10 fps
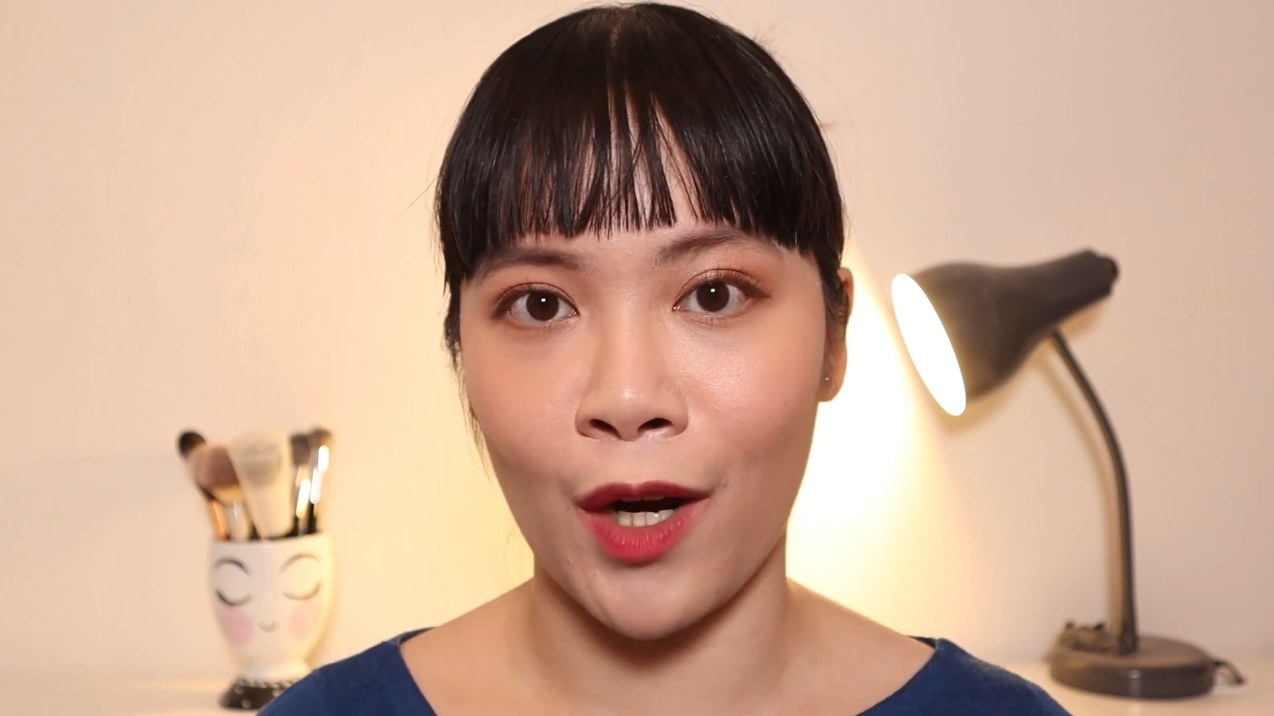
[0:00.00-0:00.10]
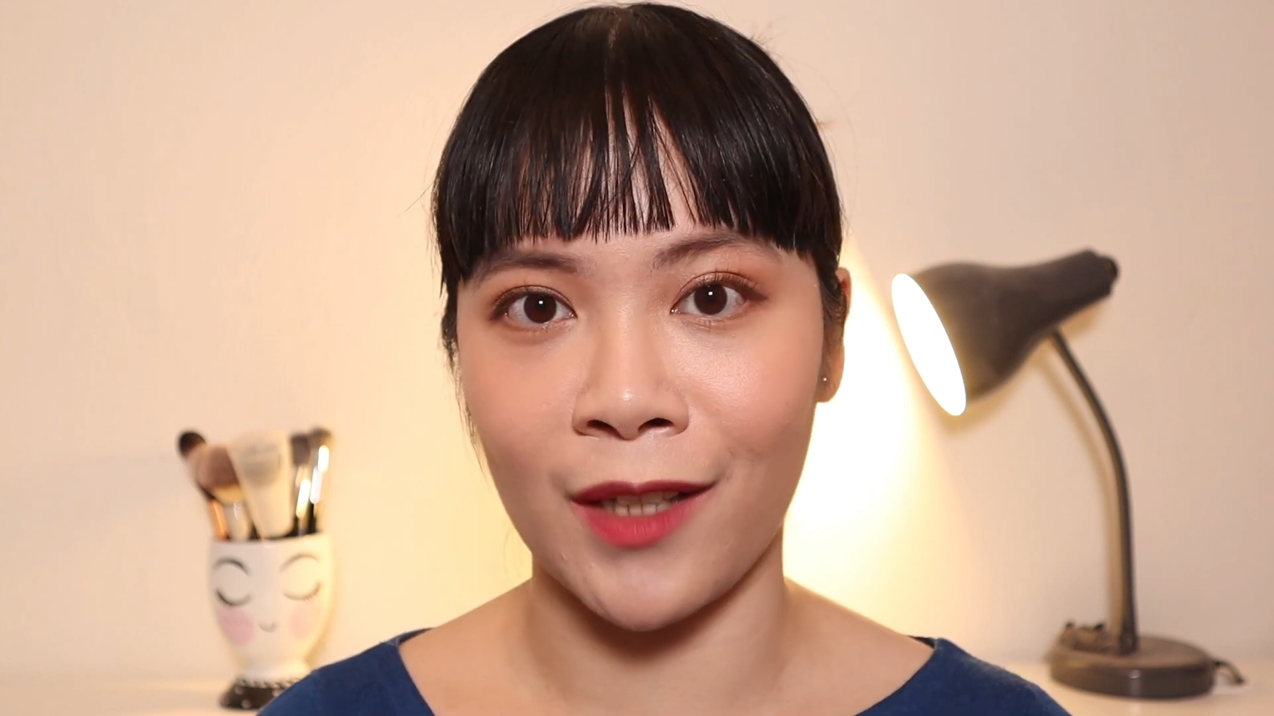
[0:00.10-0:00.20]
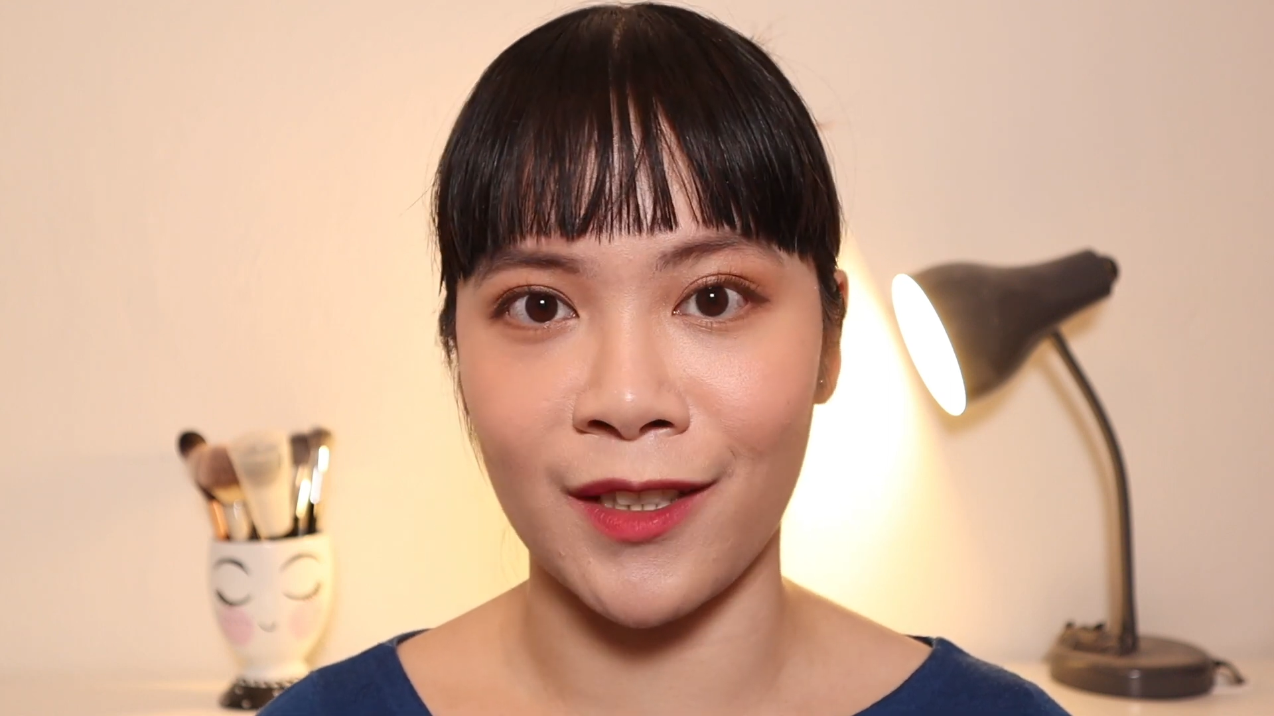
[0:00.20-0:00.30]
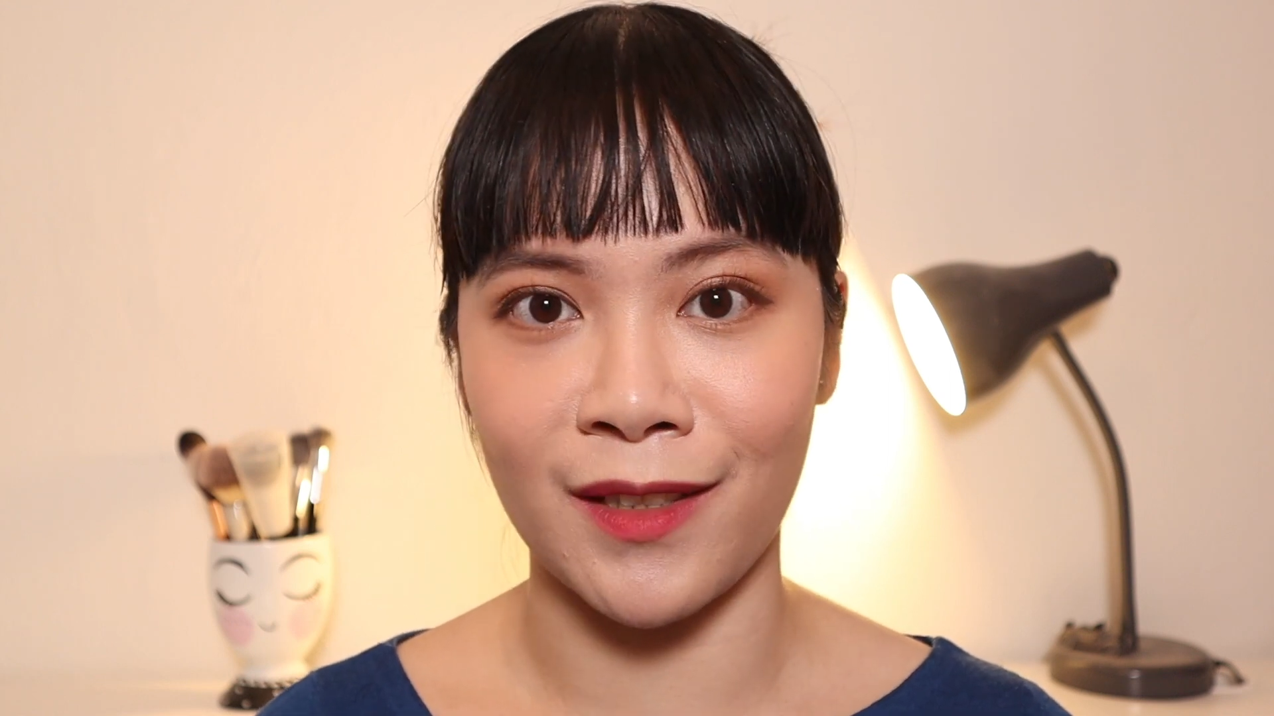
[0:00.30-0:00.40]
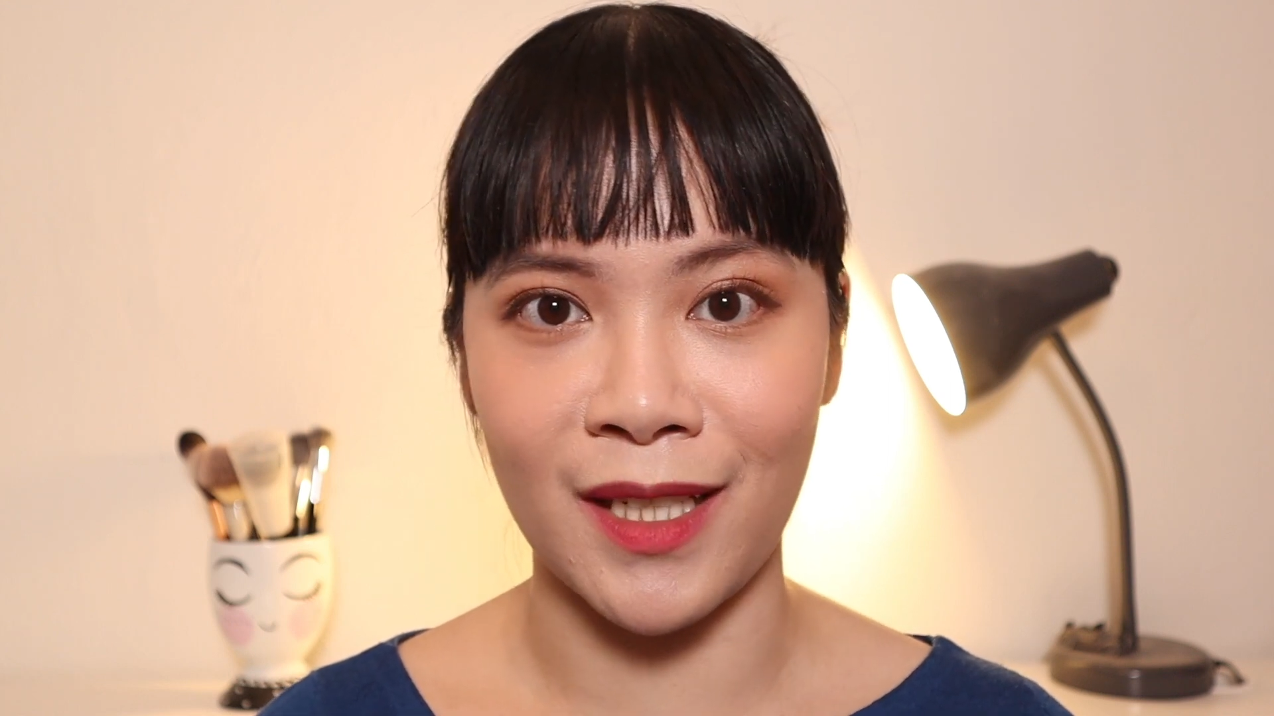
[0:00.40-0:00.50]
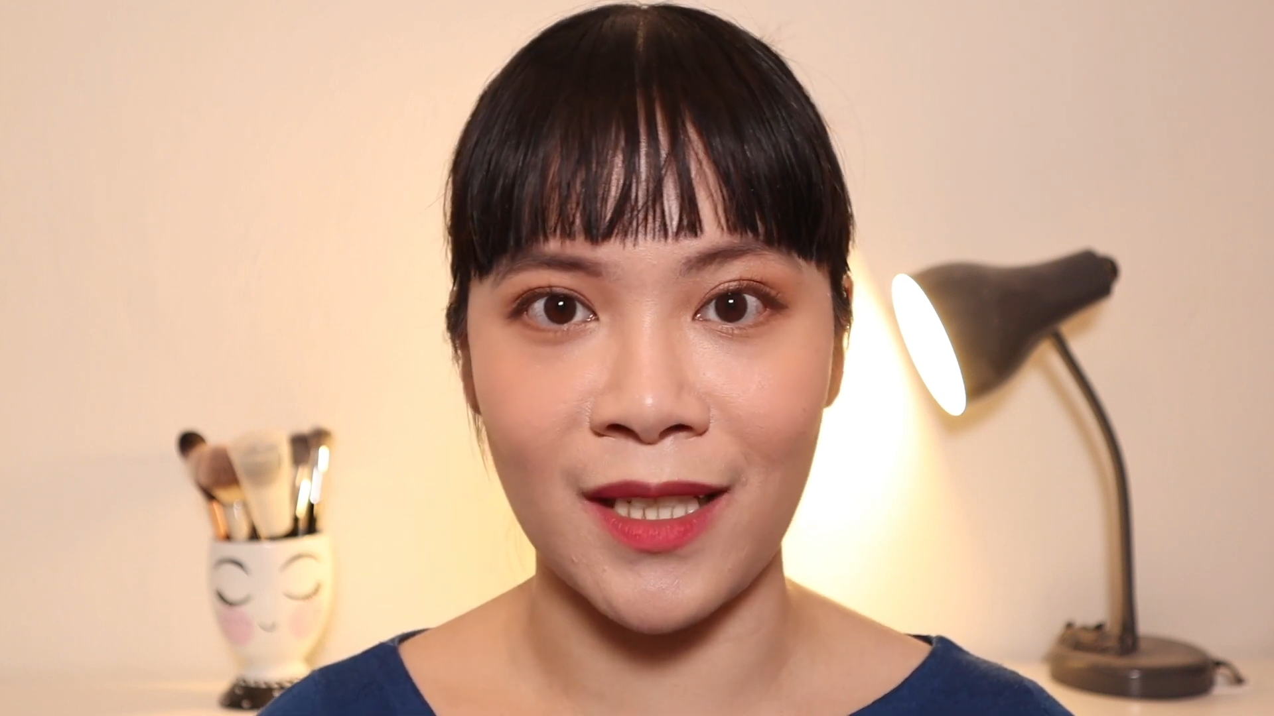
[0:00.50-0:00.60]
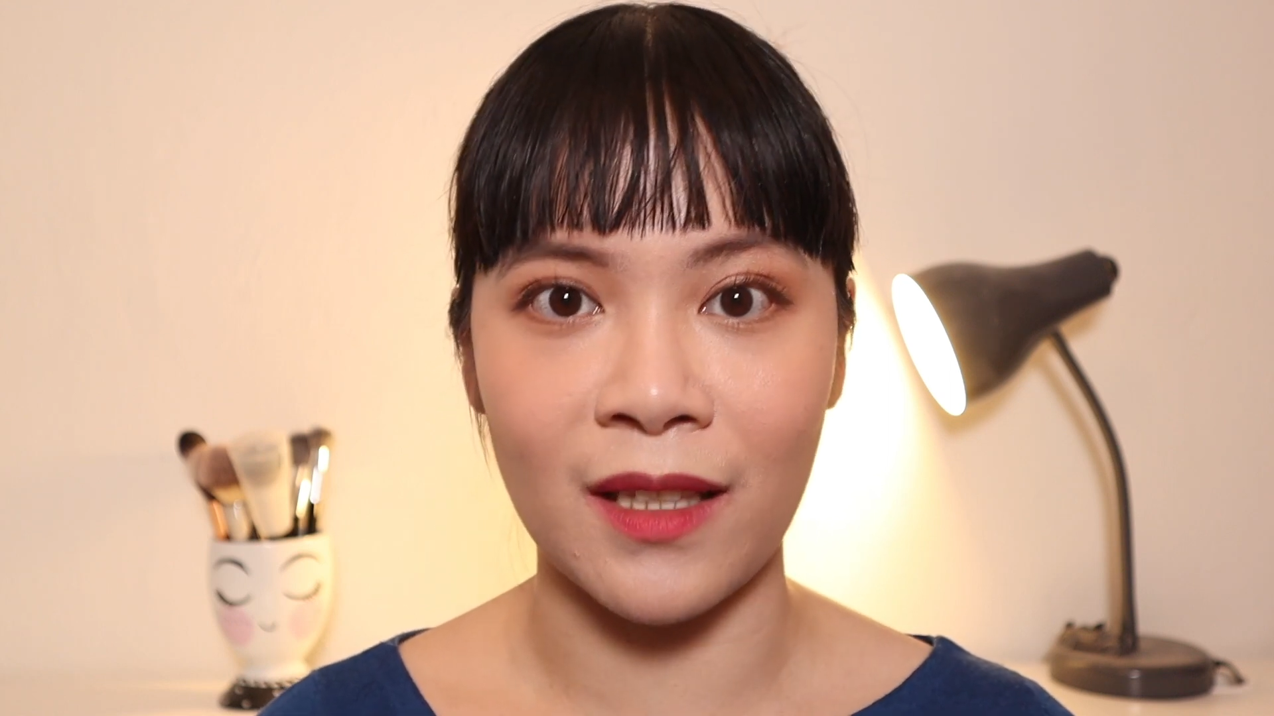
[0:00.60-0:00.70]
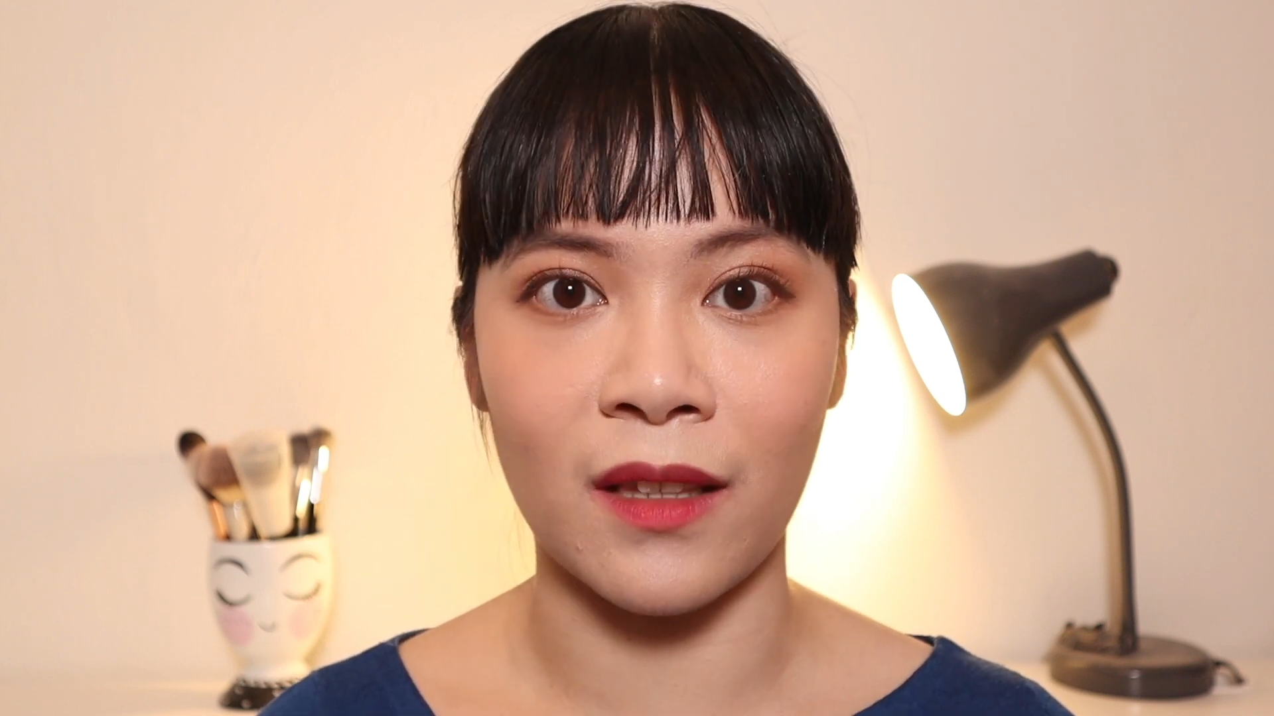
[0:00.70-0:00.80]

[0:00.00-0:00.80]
underneath